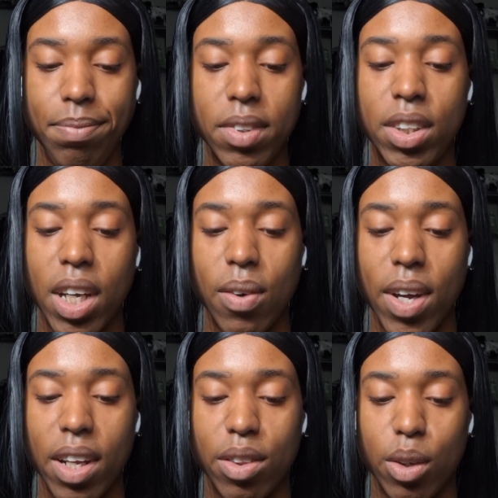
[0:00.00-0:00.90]

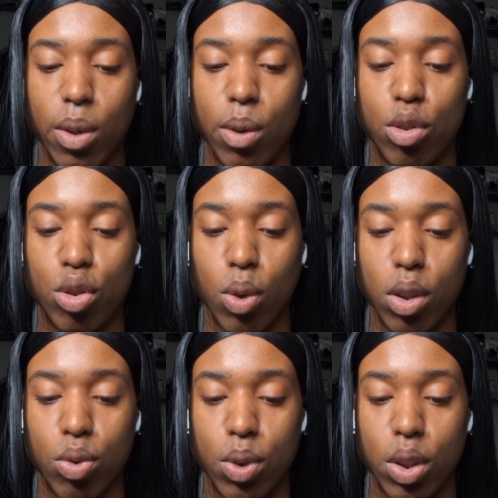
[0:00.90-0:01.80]
generated through
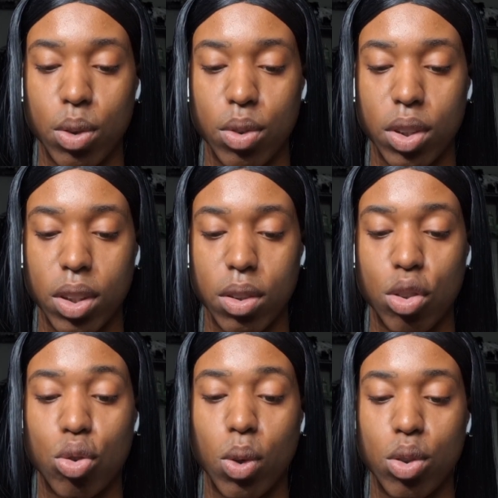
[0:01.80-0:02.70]
source
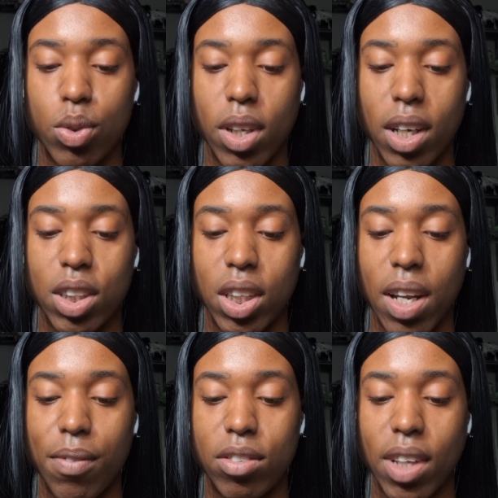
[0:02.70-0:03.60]
reduction
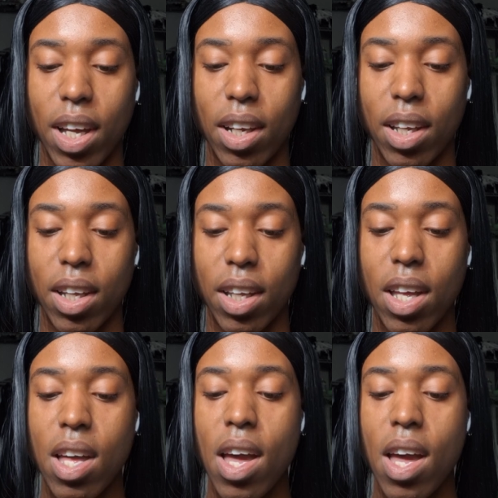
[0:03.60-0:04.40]
and recycling,